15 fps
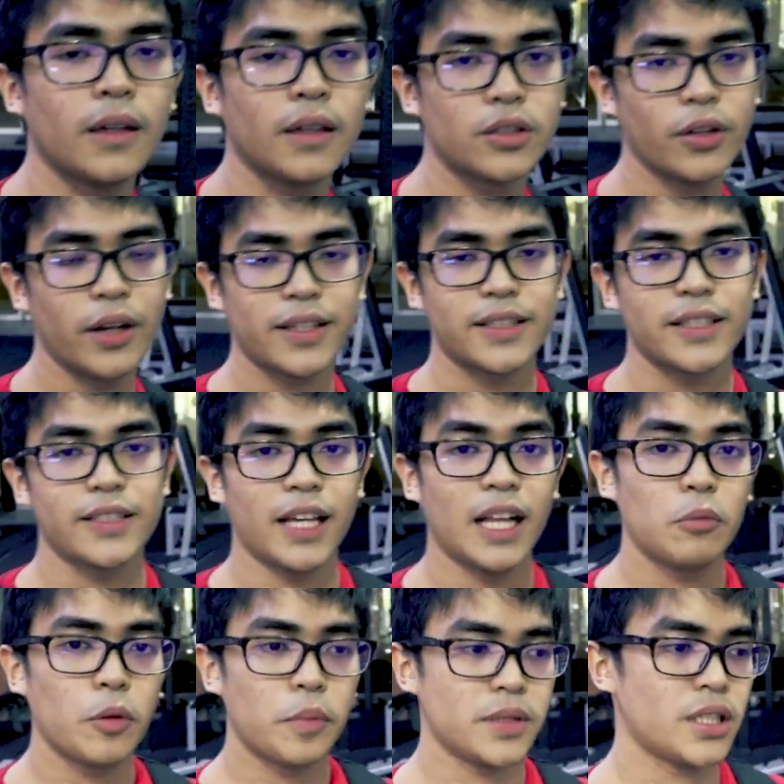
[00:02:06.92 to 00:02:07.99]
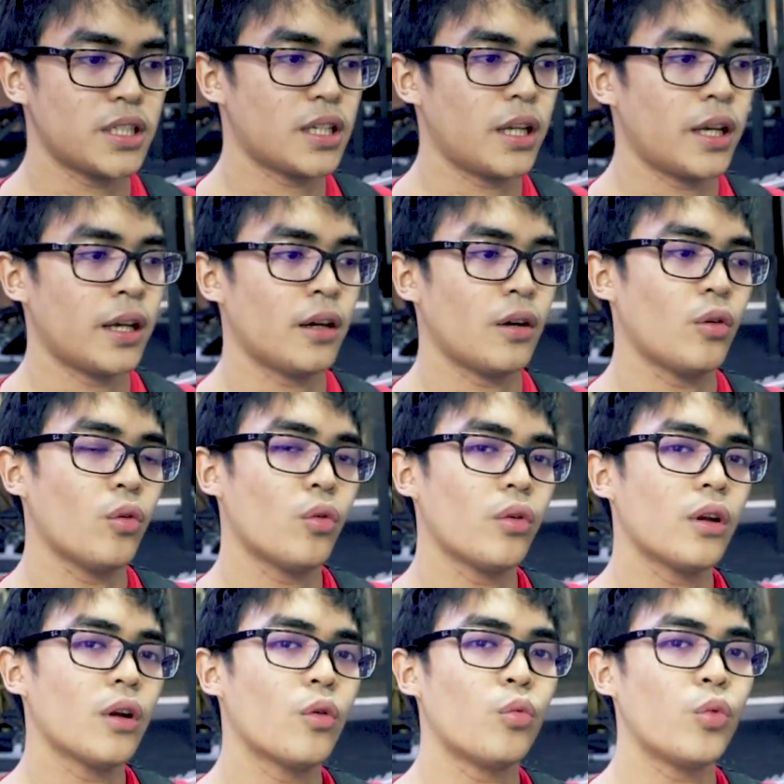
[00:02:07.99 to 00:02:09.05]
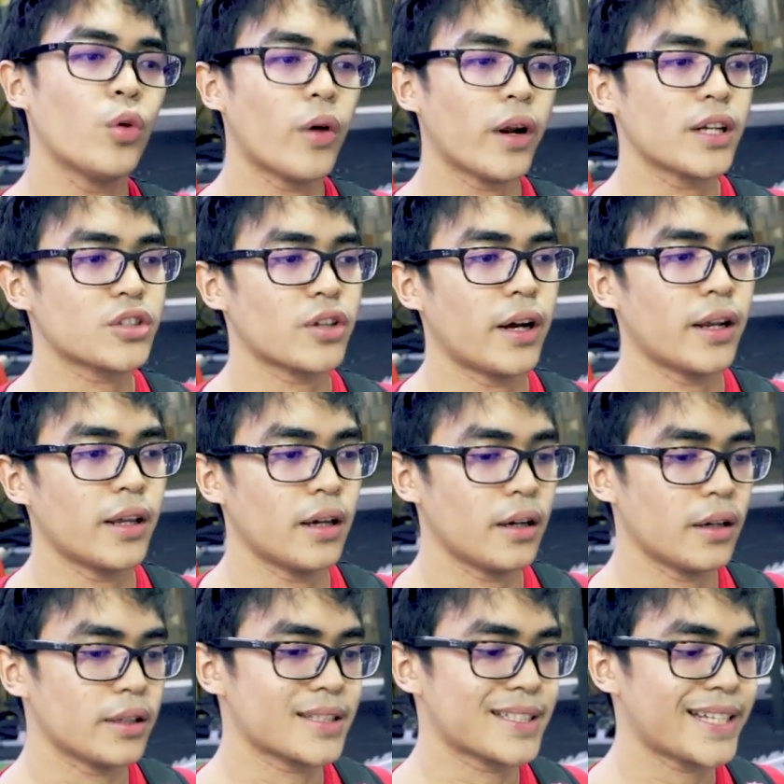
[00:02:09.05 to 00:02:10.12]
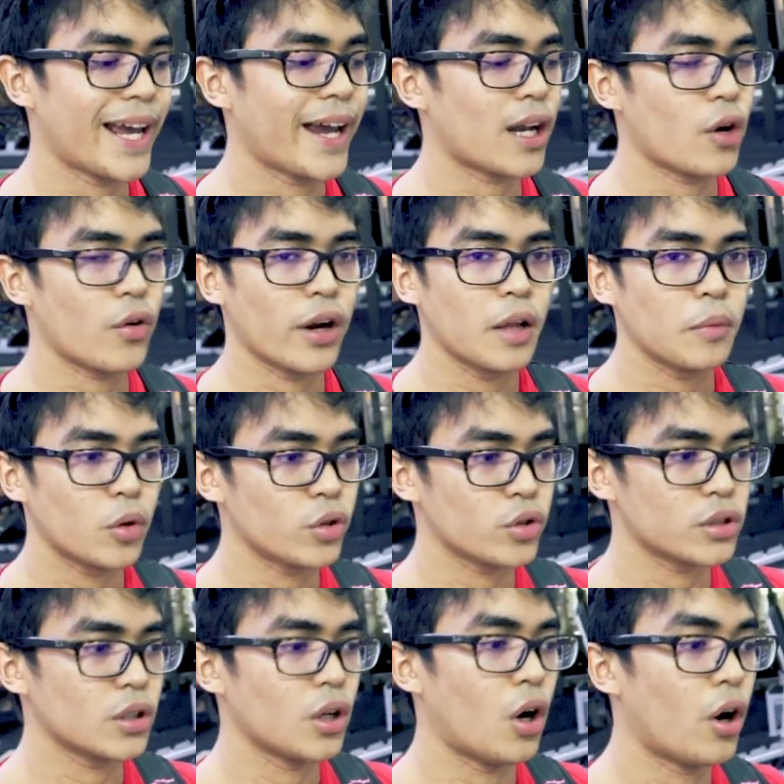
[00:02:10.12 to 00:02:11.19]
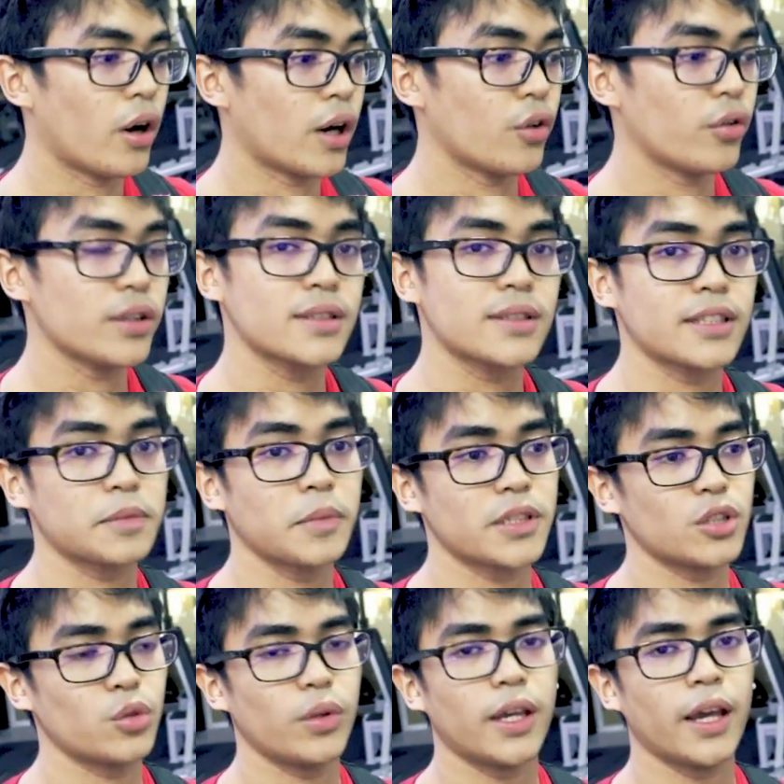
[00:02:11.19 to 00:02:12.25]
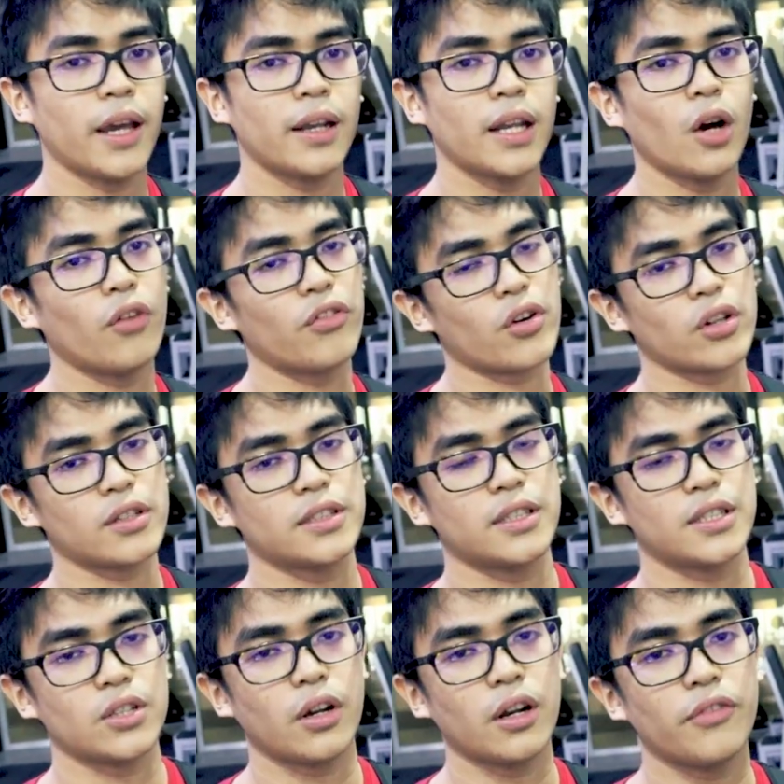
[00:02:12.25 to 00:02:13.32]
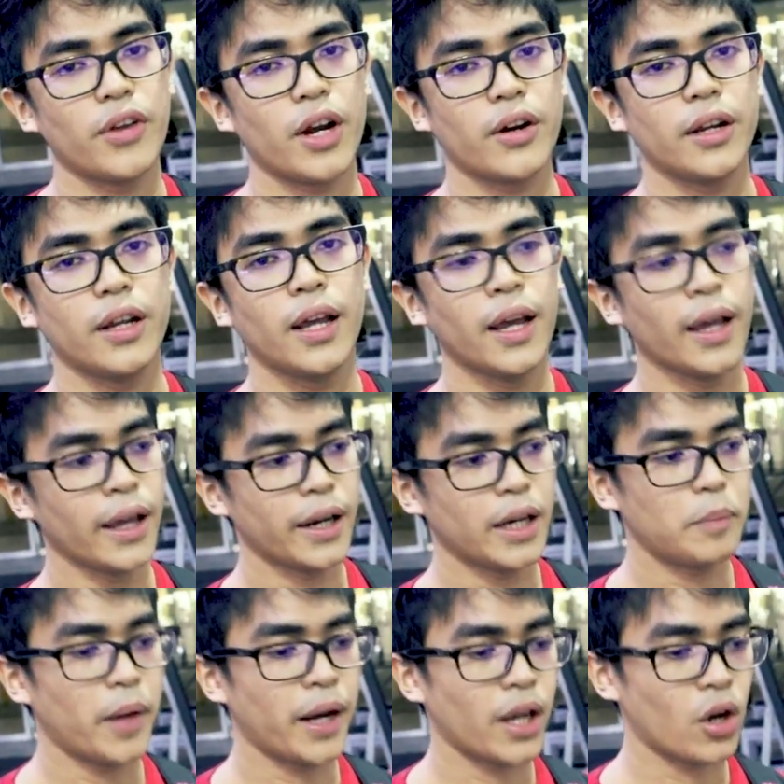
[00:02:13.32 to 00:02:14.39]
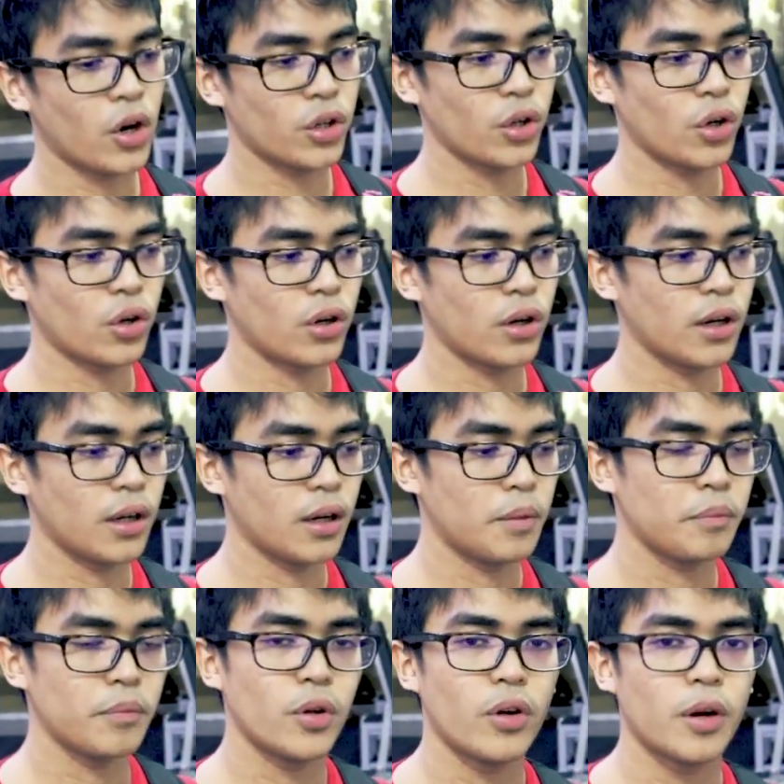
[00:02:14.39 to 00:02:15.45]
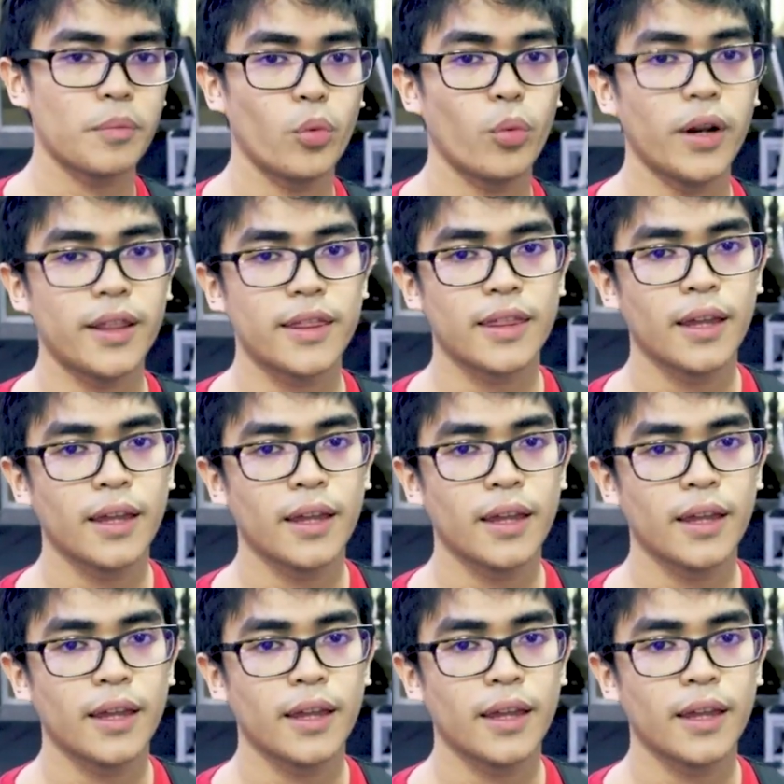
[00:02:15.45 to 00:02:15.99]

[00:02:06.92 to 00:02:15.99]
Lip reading: So next is elbow positioning. Now we want to try to stack our elbows on our wrists as much as we can. Now of course this is going to vary depending on your grip width.